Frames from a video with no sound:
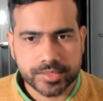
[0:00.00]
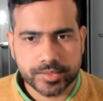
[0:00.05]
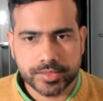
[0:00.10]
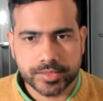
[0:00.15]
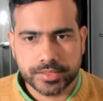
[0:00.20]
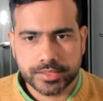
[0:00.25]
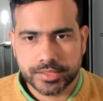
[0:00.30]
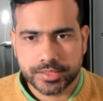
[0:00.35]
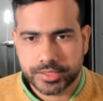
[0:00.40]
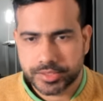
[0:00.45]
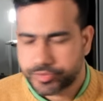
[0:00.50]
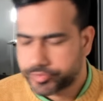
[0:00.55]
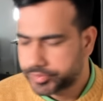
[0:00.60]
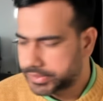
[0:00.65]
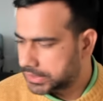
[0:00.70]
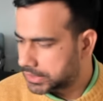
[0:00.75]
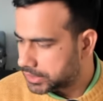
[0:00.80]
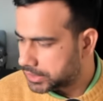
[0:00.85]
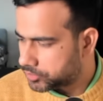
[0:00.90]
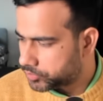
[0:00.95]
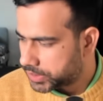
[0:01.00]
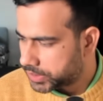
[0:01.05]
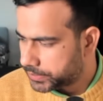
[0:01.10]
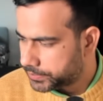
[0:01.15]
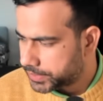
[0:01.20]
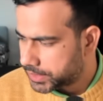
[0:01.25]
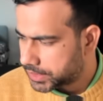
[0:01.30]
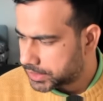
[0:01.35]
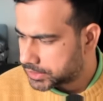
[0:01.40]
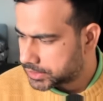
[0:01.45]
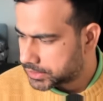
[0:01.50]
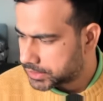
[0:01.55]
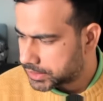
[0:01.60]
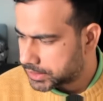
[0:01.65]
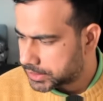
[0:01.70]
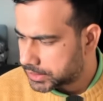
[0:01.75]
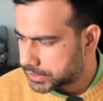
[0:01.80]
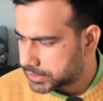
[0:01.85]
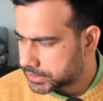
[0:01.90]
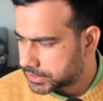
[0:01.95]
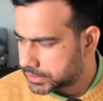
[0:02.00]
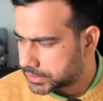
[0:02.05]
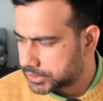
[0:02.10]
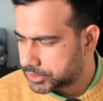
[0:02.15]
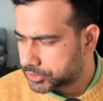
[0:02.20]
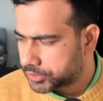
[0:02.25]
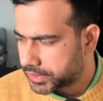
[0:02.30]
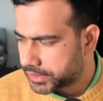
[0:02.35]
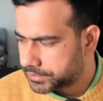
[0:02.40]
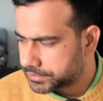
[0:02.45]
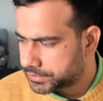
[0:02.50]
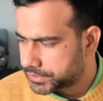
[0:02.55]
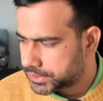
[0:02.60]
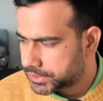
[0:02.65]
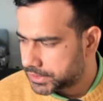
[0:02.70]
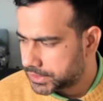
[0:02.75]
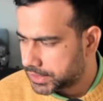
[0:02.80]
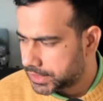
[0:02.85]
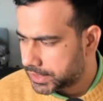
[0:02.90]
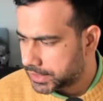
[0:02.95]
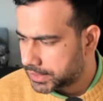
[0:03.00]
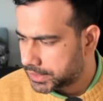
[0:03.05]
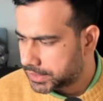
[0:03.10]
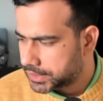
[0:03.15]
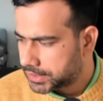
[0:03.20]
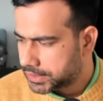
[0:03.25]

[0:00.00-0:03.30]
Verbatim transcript: the career in, in quant finance you know i see that